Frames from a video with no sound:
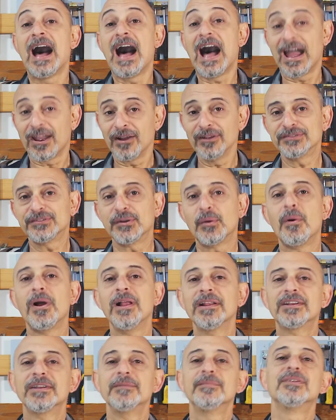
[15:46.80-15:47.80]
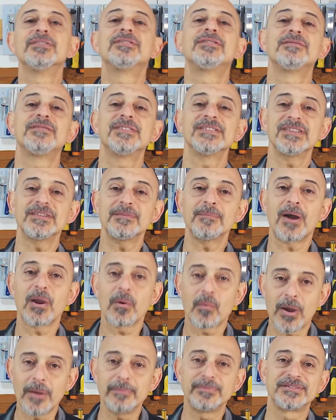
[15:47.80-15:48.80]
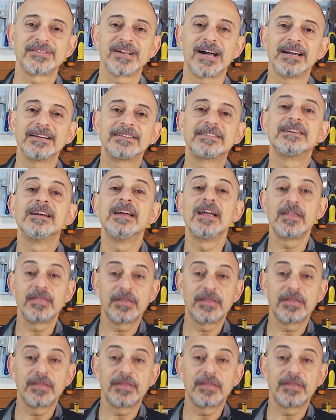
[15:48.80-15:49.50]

I also welcome you to visit my website,